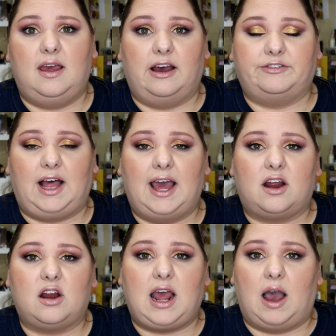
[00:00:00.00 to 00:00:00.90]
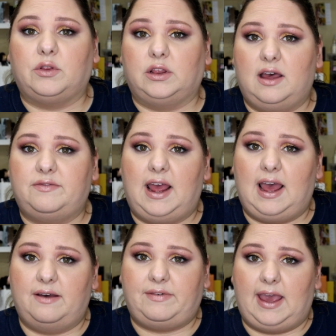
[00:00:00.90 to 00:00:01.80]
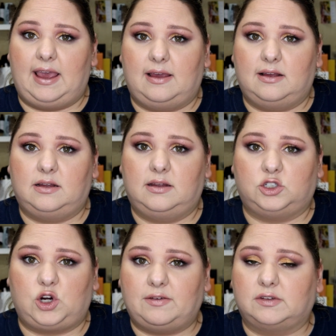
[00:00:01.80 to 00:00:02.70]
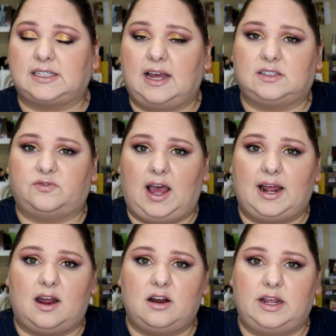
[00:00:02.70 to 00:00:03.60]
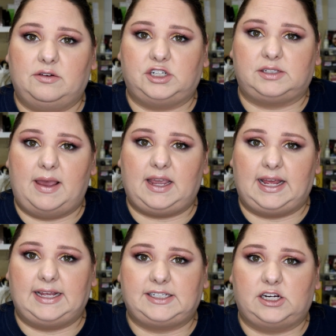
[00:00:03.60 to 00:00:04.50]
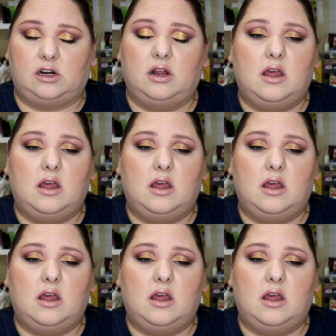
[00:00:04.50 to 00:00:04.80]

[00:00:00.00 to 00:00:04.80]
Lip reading: A flat iron, I would love to have a travel size flat iron. It would just make it easier.